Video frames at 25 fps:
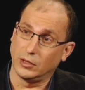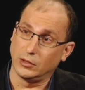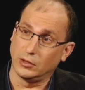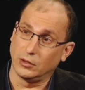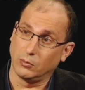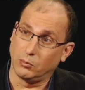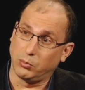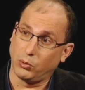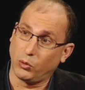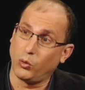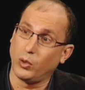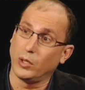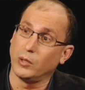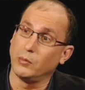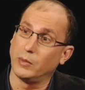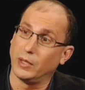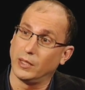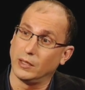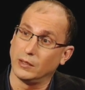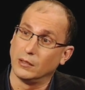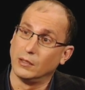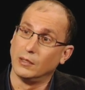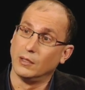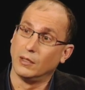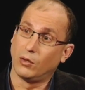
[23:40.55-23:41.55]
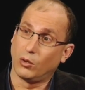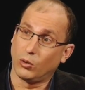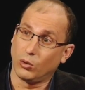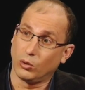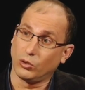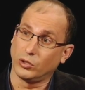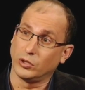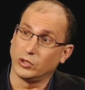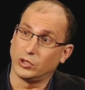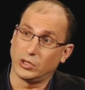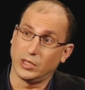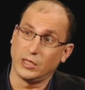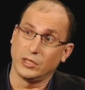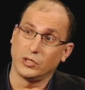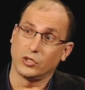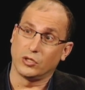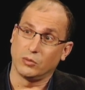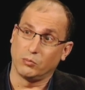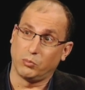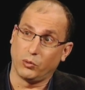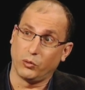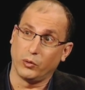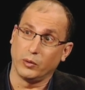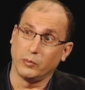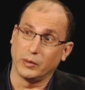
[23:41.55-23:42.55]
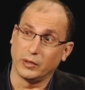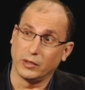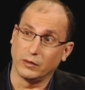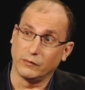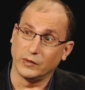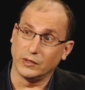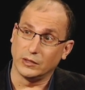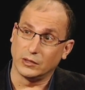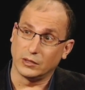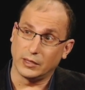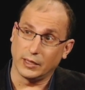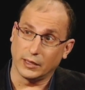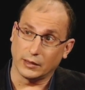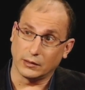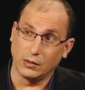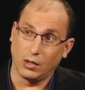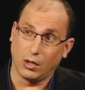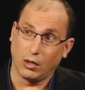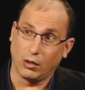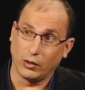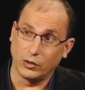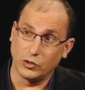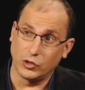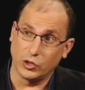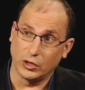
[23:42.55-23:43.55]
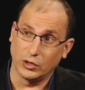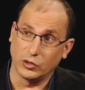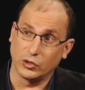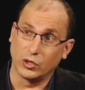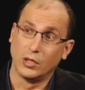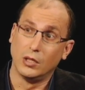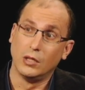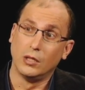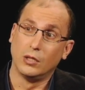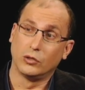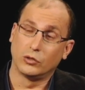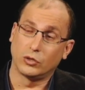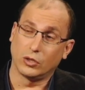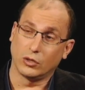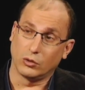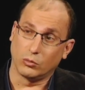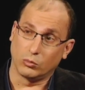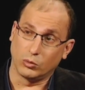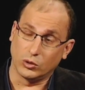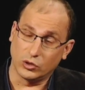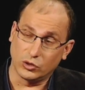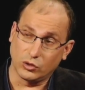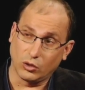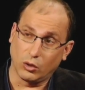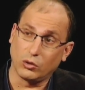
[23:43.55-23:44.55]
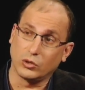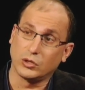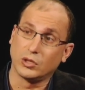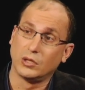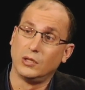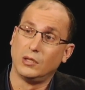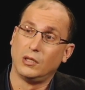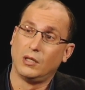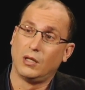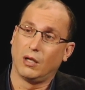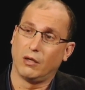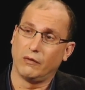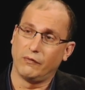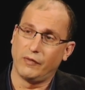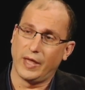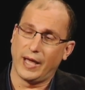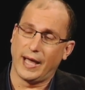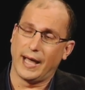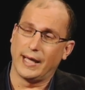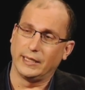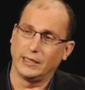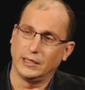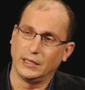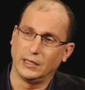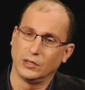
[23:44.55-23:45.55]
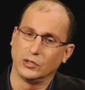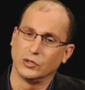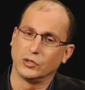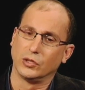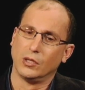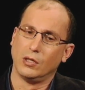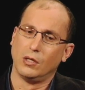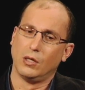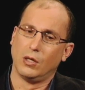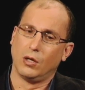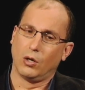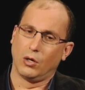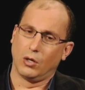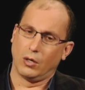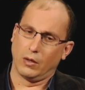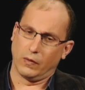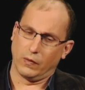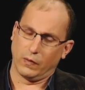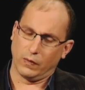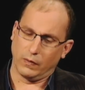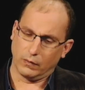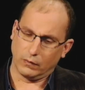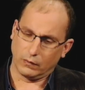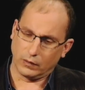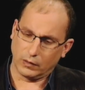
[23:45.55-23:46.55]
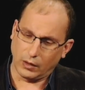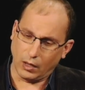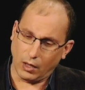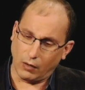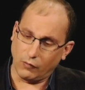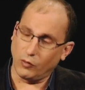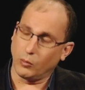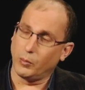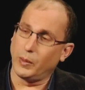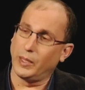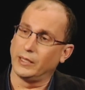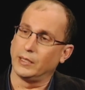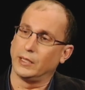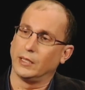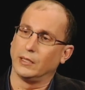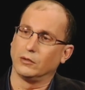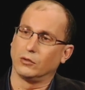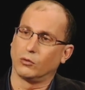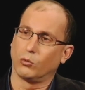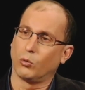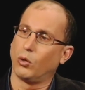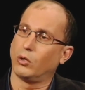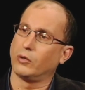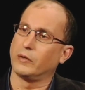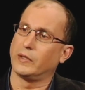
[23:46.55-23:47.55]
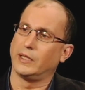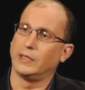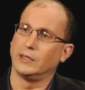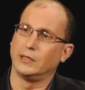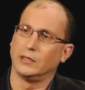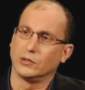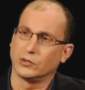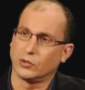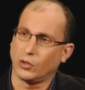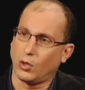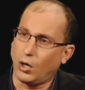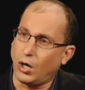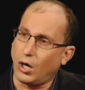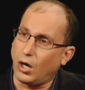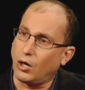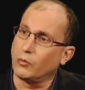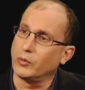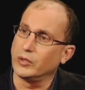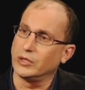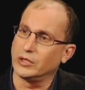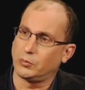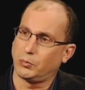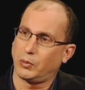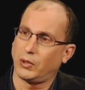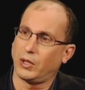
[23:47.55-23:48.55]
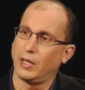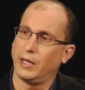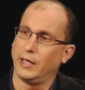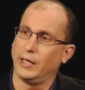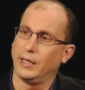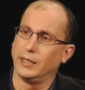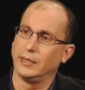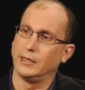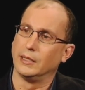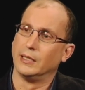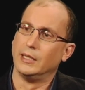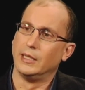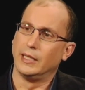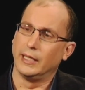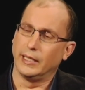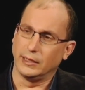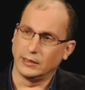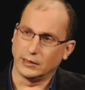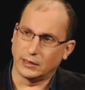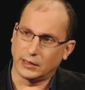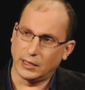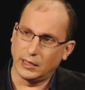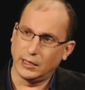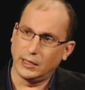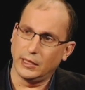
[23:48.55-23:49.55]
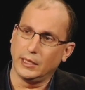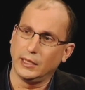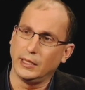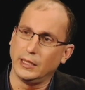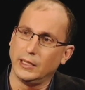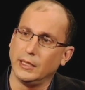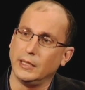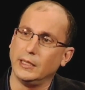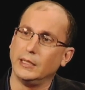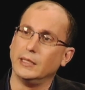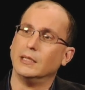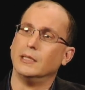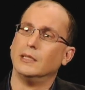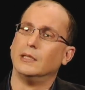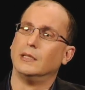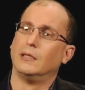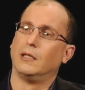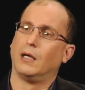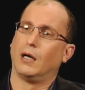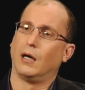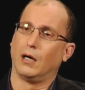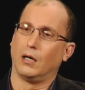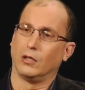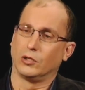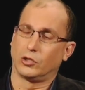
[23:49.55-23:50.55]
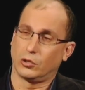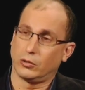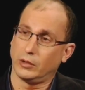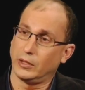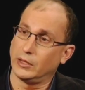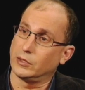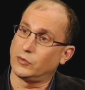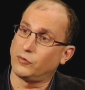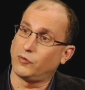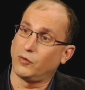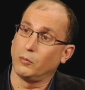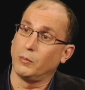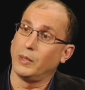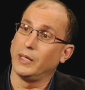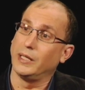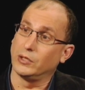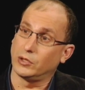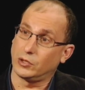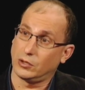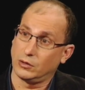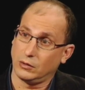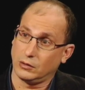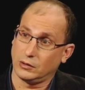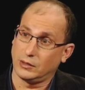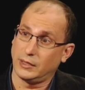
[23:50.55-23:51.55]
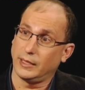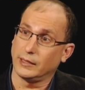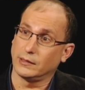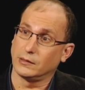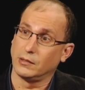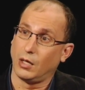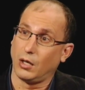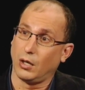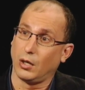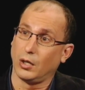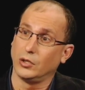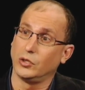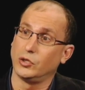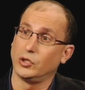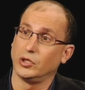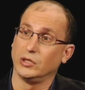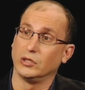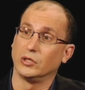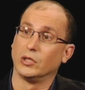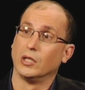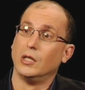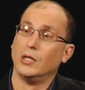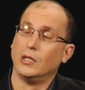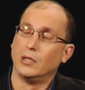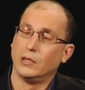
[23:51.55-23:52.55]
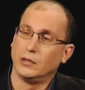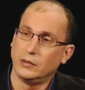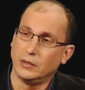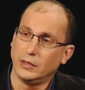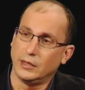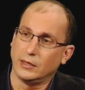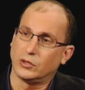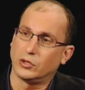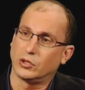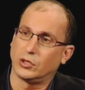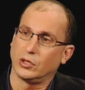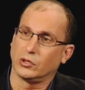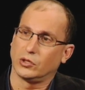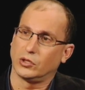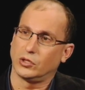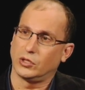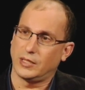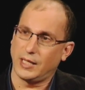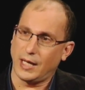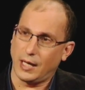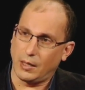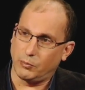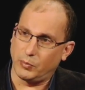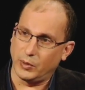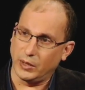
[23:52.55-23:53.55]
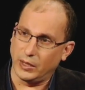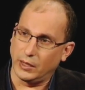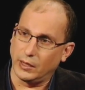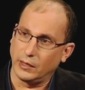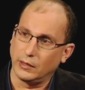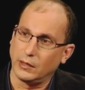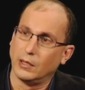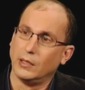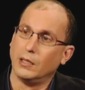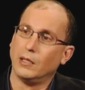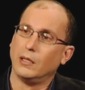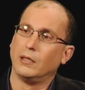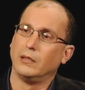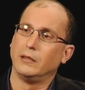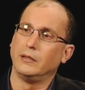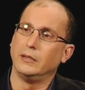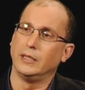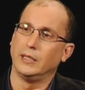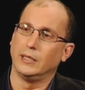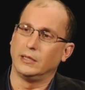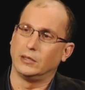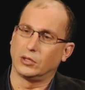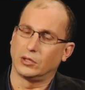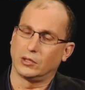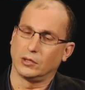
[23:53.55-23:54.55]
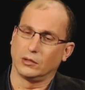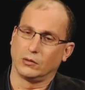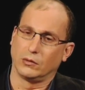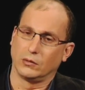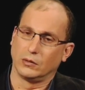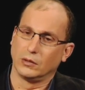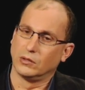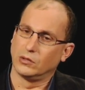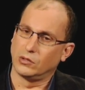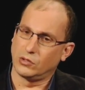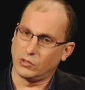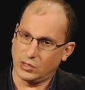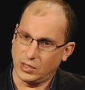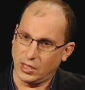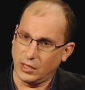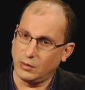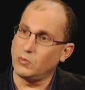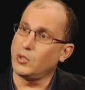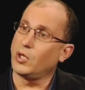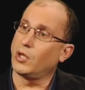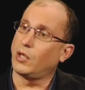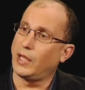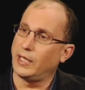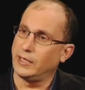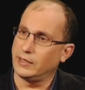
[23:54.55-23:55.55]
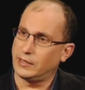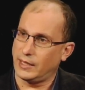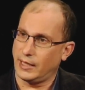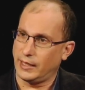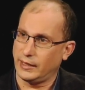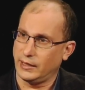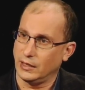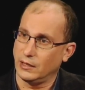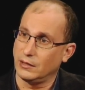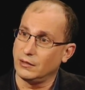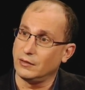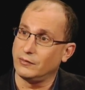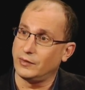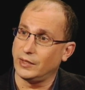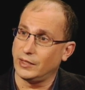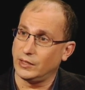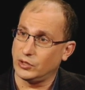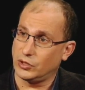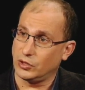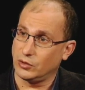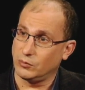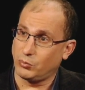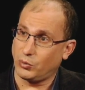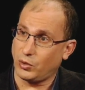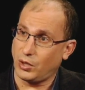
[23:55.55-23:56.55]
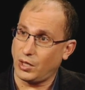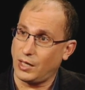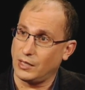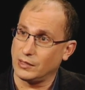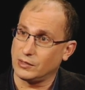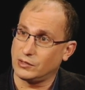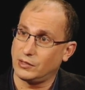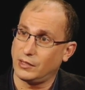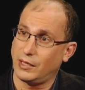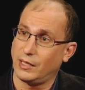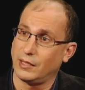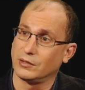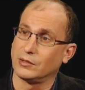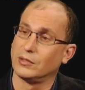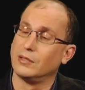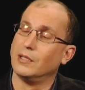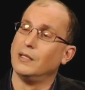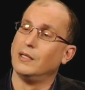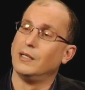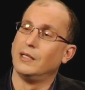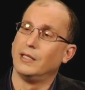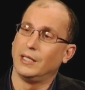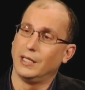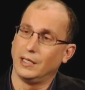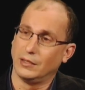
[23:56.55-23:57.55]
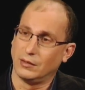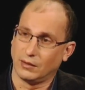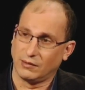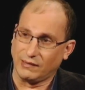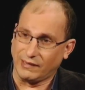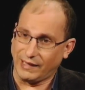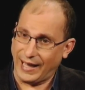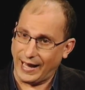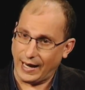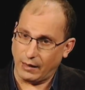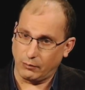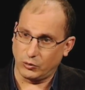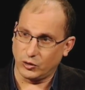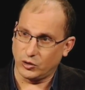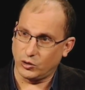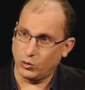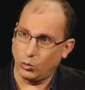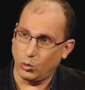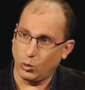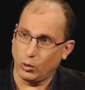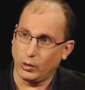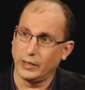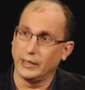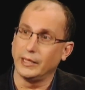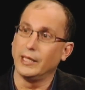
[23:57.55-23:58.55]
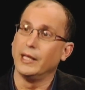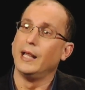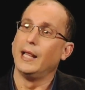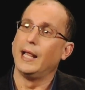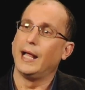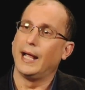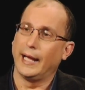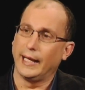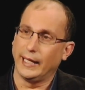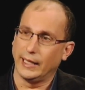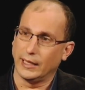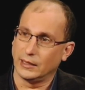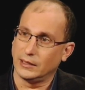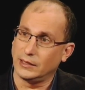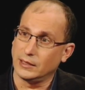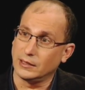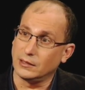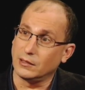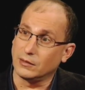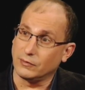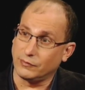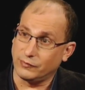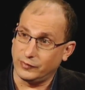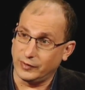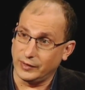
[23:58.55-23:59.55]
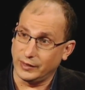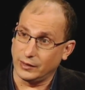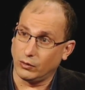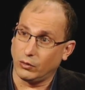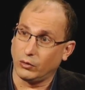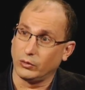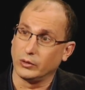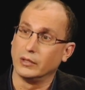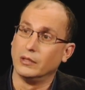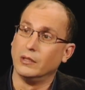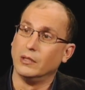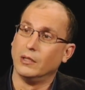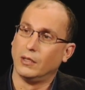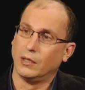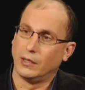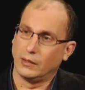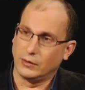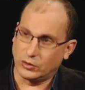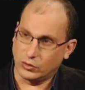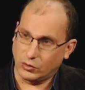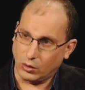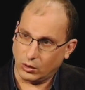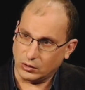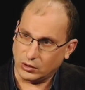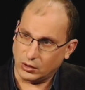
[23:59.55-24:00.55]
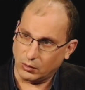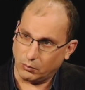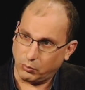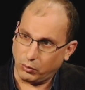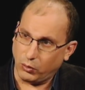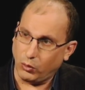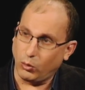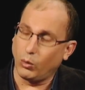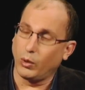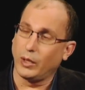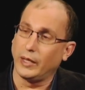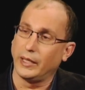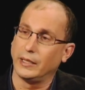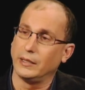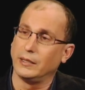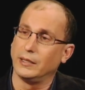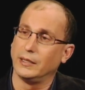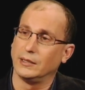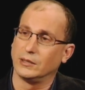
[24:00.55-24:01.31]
and deployment, early stage deployment of these technologies. So the result of that is government, in the role that it has always played in key transformational technologies, needs to step in, needs to stimulate that innovation process in the laboratory and in the field, start deploying